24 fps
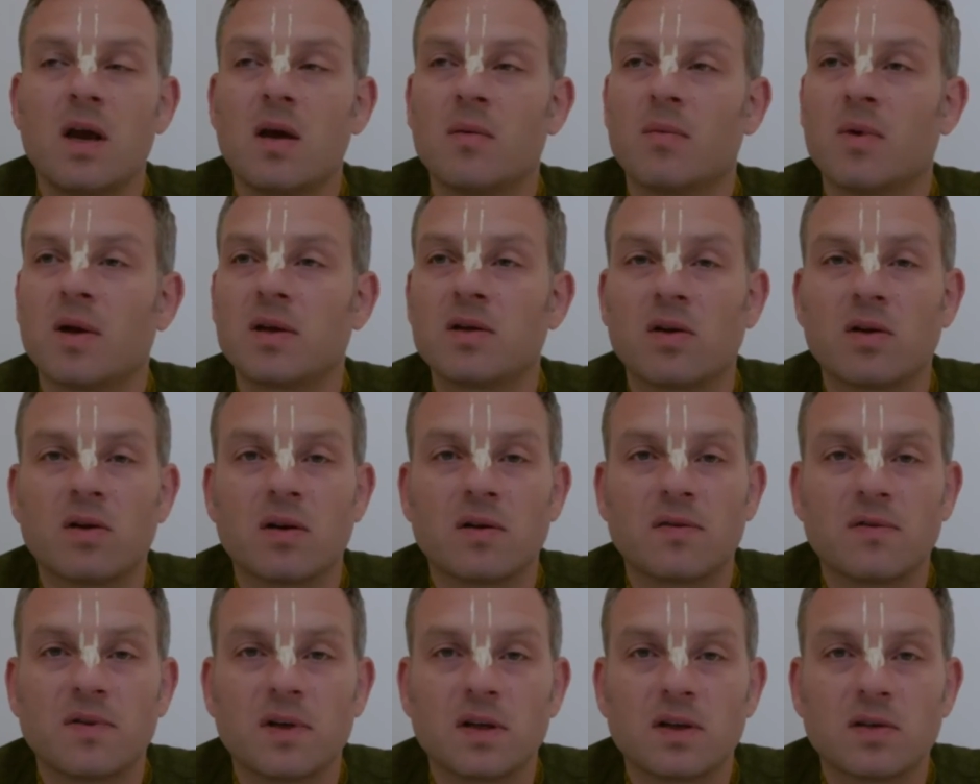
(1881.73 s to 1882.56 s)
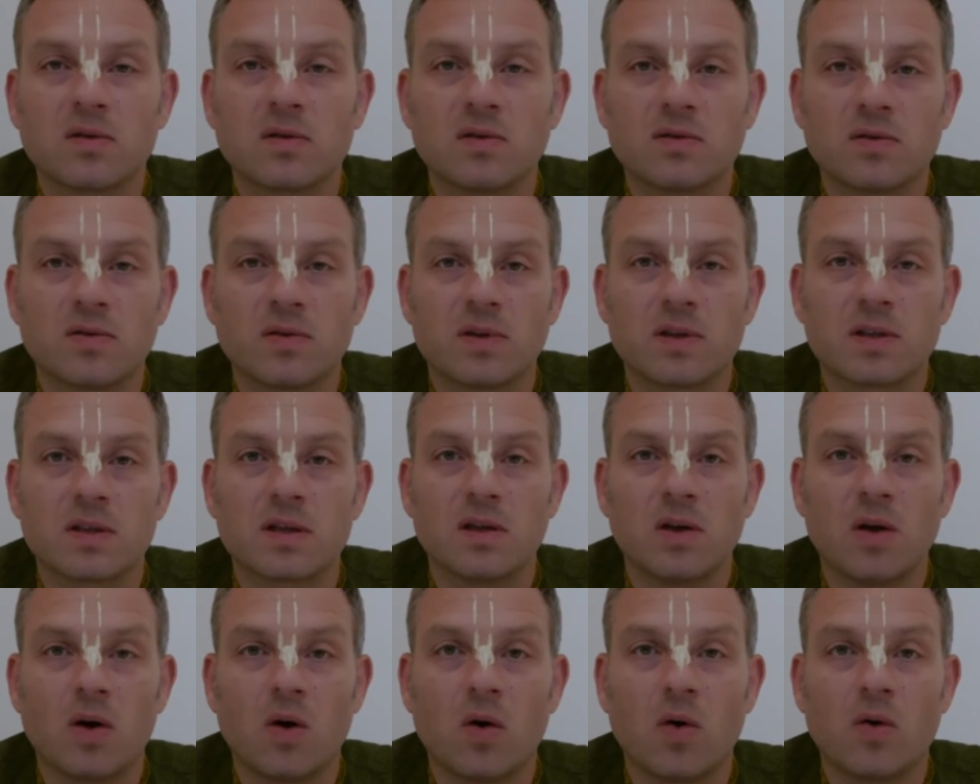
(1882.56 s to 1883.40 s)
but you're not fit to do this
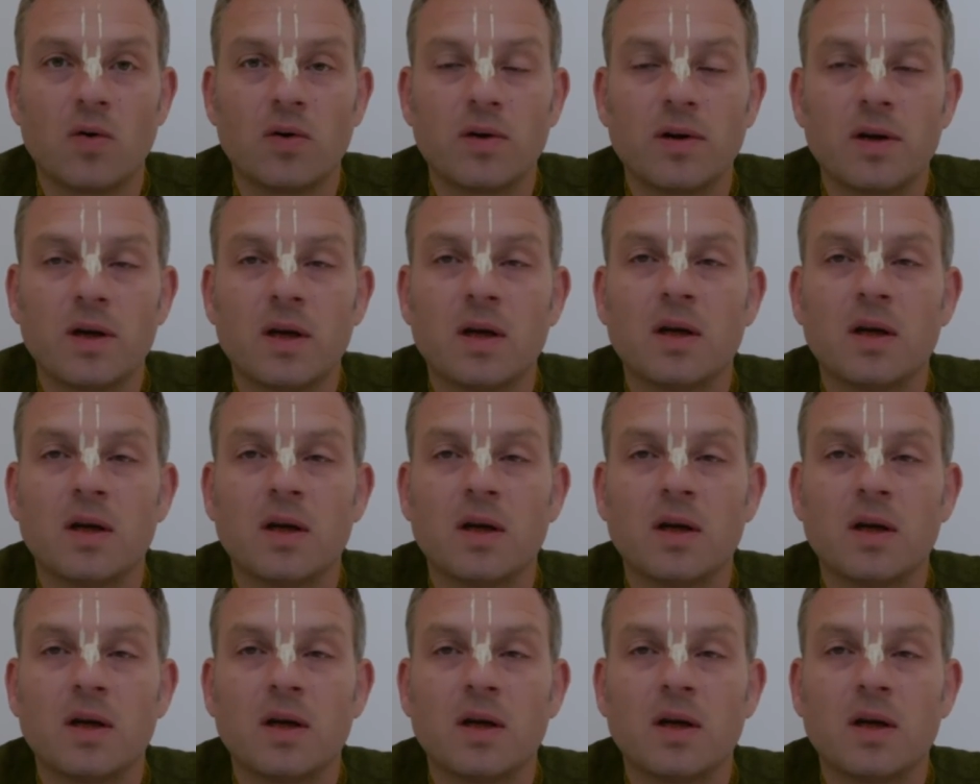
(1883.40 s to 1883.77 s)
alone,